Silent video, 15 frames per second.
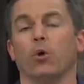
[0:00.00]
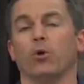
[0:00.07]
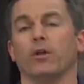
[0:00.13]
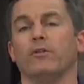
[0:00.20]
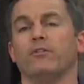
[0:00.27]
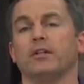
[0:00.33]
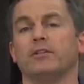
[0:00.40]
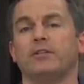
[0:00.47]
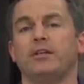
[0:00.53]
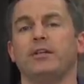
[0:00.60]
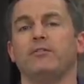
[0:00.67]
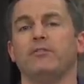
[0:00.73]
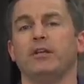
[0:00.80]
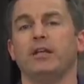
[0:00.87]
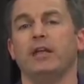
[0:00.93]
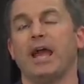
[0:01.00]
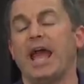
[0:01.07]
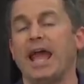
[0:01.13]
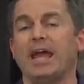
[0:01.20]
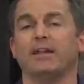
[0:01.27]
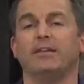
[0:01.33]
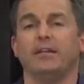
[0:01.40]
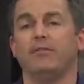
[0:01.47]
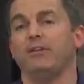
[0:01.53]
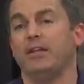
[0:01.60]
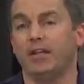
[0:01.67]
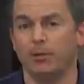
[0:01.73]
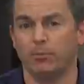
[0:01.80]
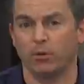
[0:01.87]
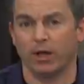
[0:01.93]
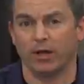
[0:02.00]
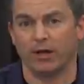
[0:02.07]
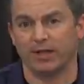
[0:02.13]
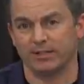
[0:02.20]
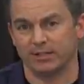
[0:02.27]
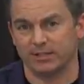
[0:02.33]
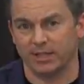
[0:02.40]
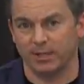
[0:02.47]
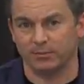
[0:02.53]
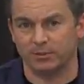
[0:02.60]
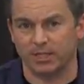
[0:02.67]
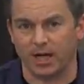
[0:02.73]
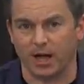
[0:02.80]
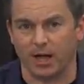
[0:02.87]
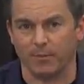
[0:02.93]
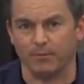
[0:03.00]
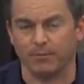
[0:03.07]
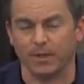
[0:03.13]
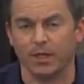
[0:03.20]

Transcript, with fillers: or even a TV and DVD player at the same time.